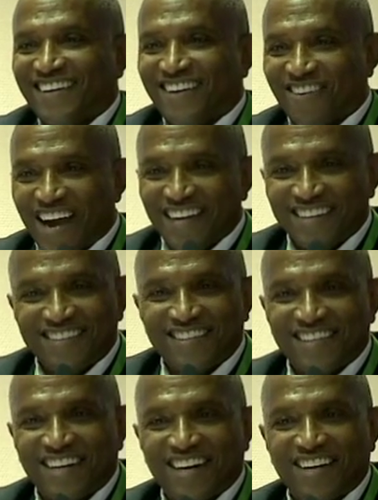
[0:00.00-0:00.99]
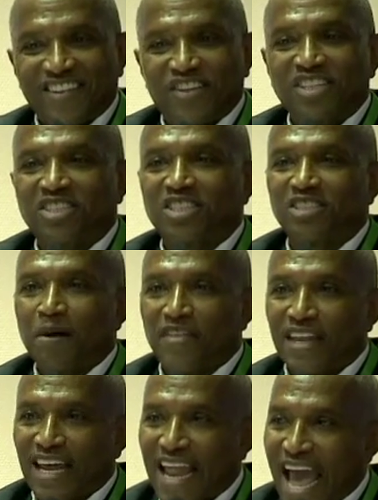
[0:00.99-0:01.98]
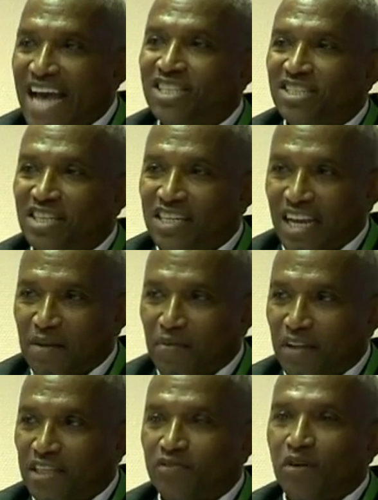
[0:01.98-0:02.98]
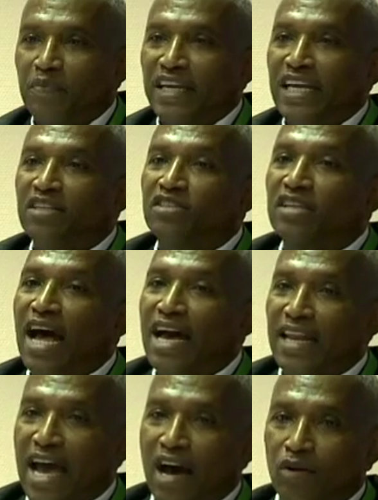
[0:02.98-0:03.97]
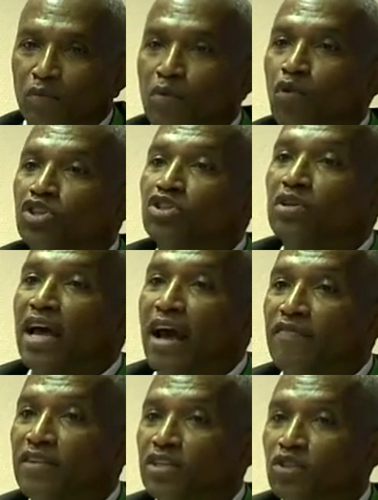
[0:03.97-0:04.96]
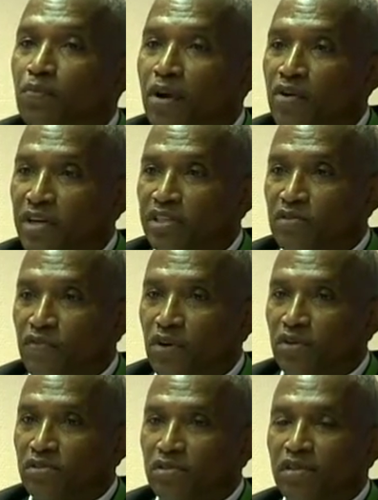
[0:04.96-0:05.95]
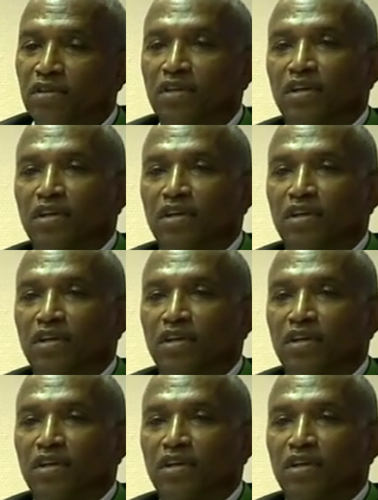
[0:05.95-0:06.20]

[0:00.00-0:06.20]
right? This is something that has to take place from the inside out. We want you to have an experience first.